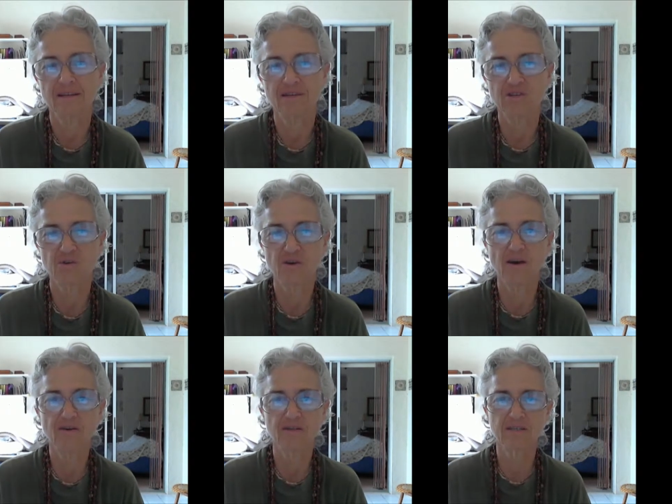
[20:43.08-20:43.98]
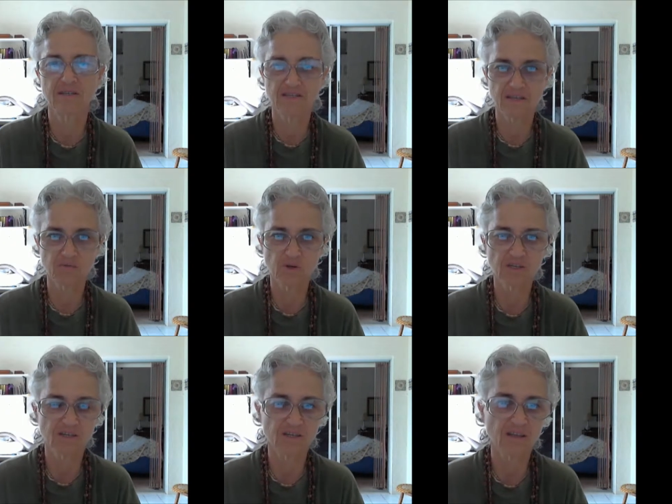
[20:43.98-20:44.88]
So Narada says he
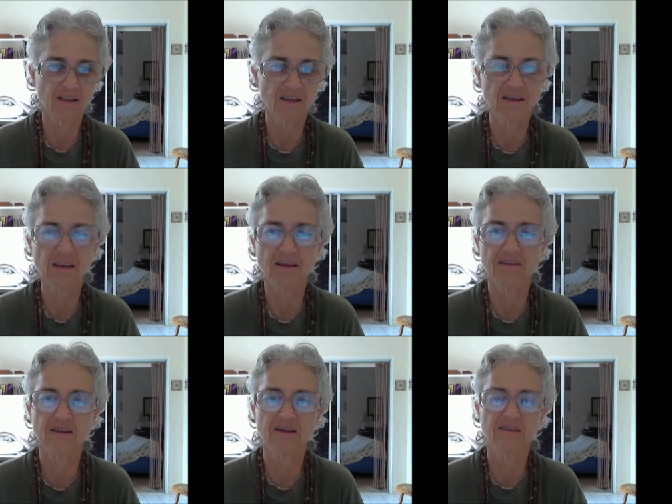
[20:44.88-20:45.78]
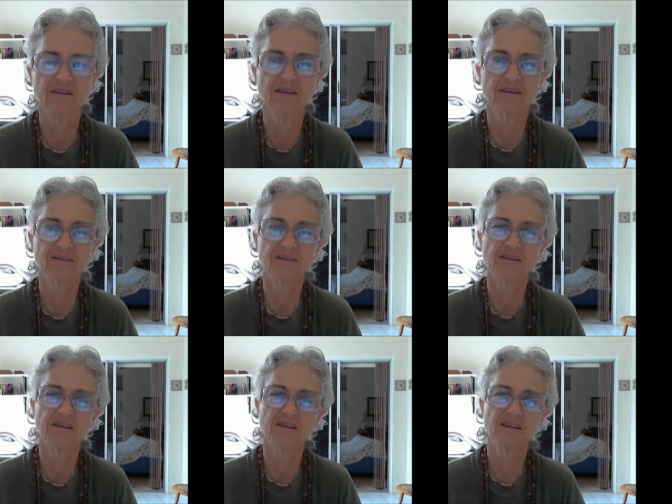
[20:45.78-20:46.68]
wishes that he had that intensity
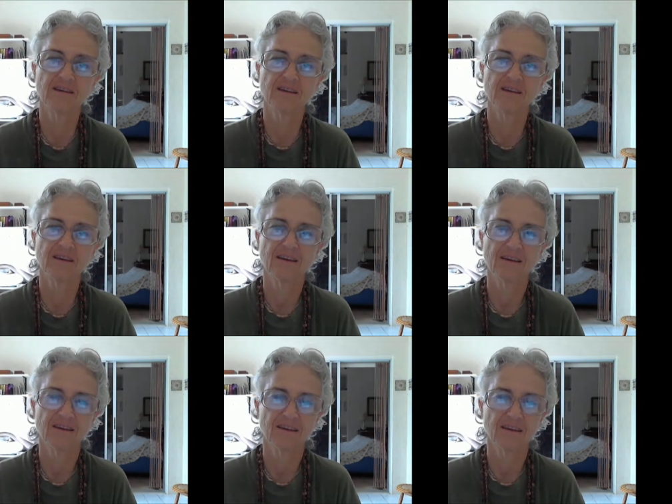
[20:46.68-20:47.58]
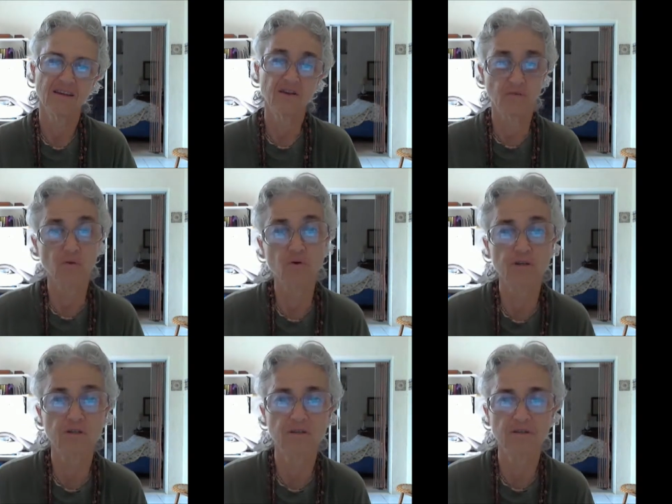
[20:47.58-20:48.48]
in
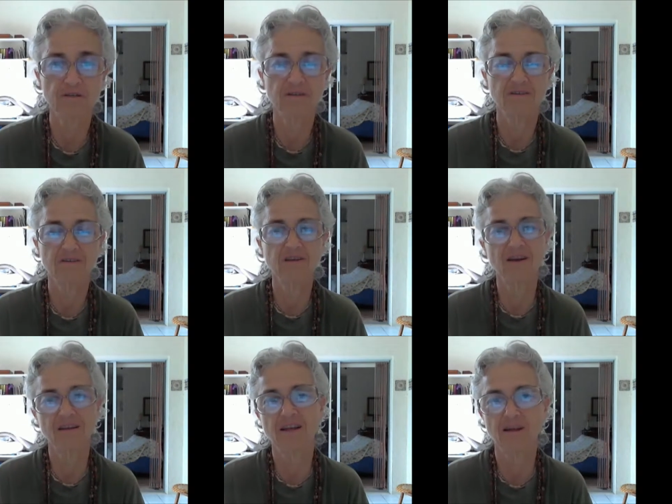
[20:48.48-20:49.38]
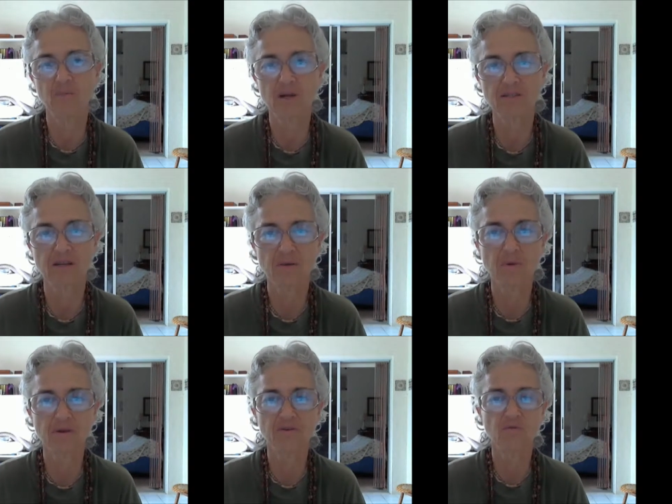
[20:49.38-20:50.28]
devotion, not in animosity,
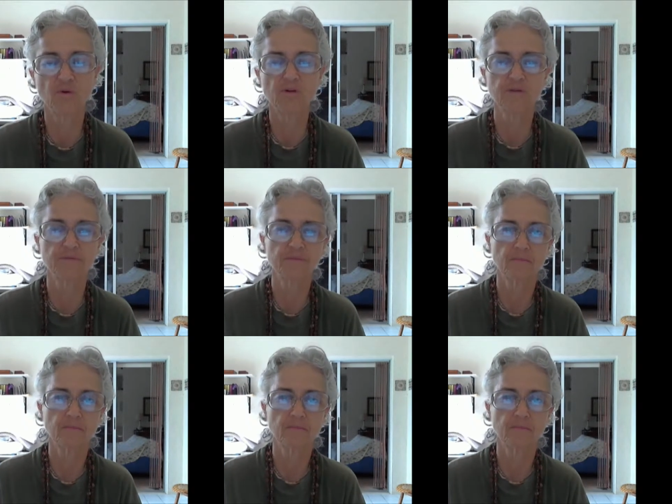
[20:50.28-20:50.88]
but in devotion.